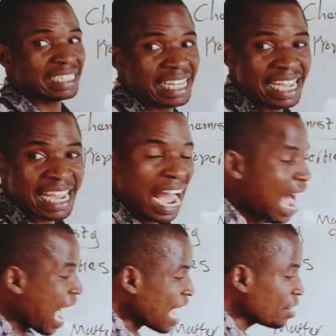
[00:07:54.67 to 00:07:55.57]
The
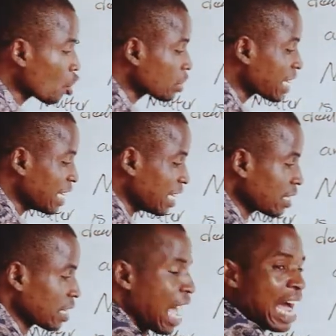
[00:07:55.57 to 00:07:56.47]

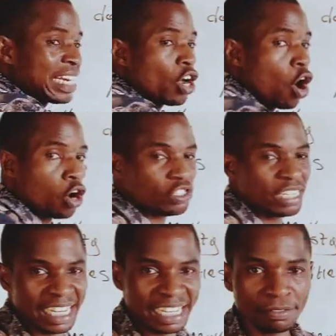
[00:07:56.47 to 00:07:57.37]
hydrogen and the
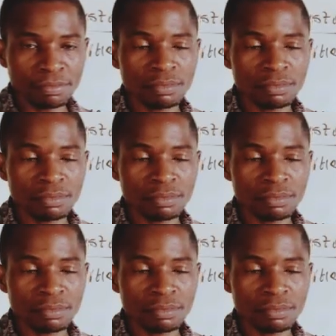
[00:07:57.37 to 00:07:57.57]
oxygen